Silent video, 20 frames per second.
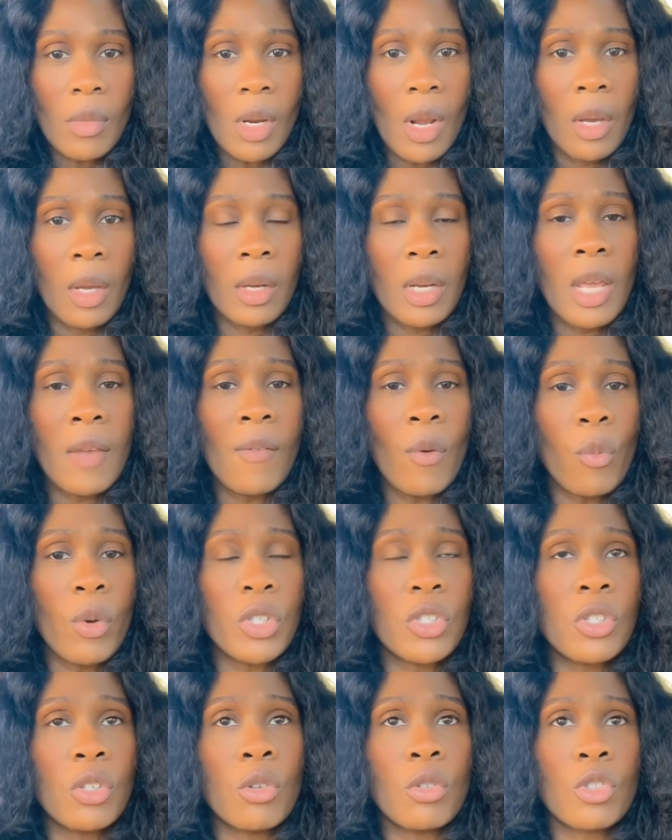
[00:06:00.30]
And even
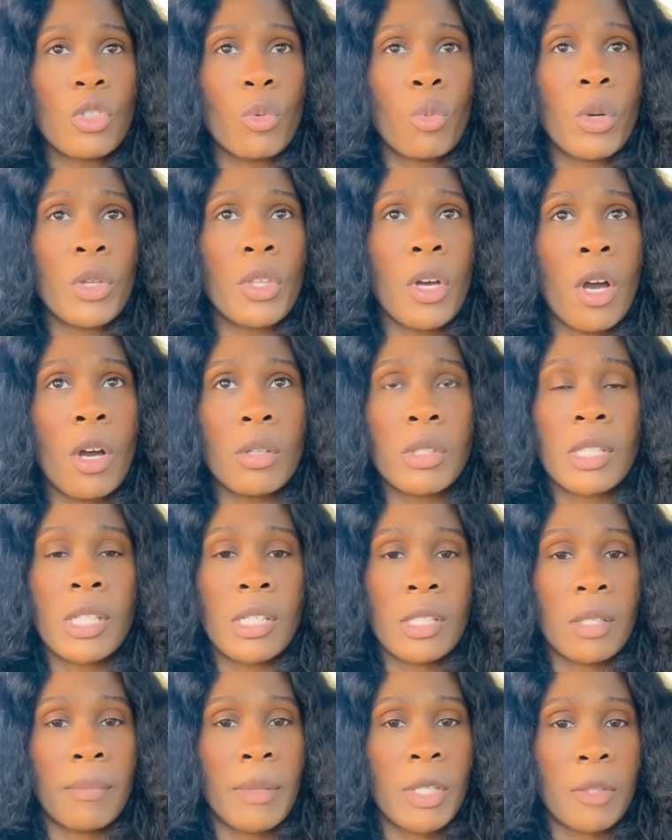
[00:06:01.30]
with children with
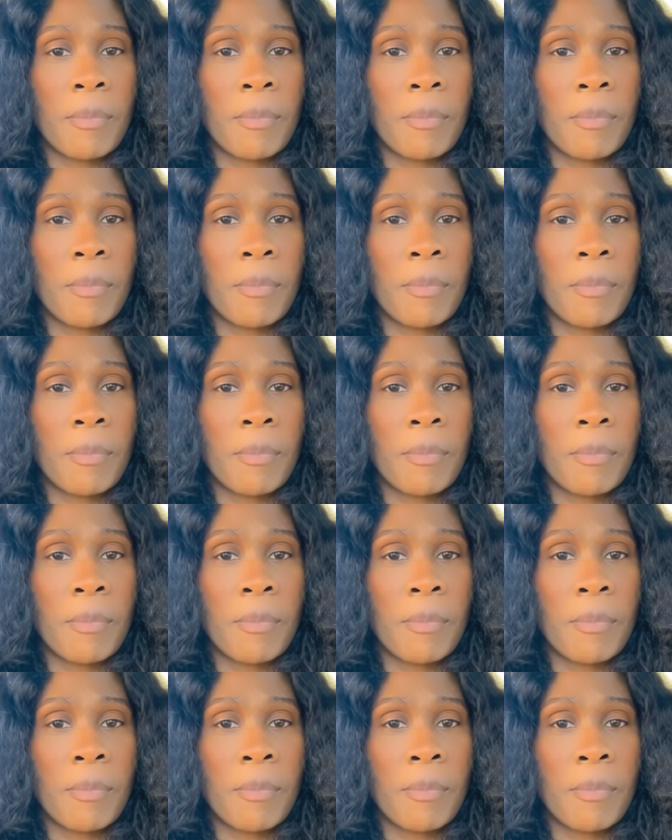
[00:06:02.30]
autism and